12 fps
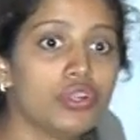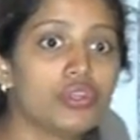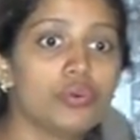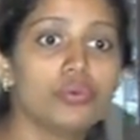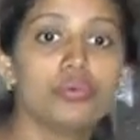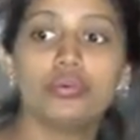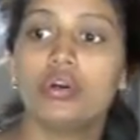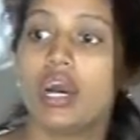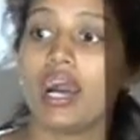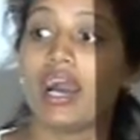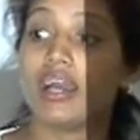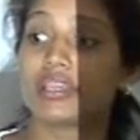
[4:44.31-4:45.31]
to
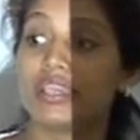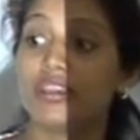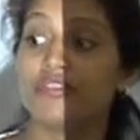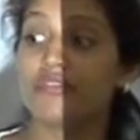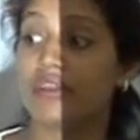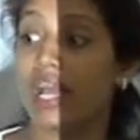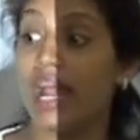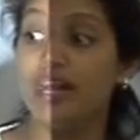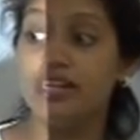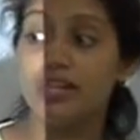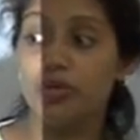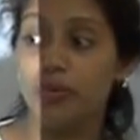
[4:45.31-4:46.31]
give
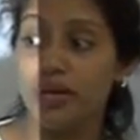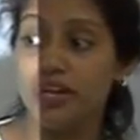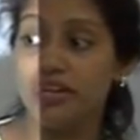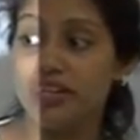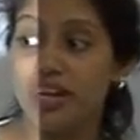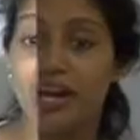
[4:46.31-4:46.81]
adequate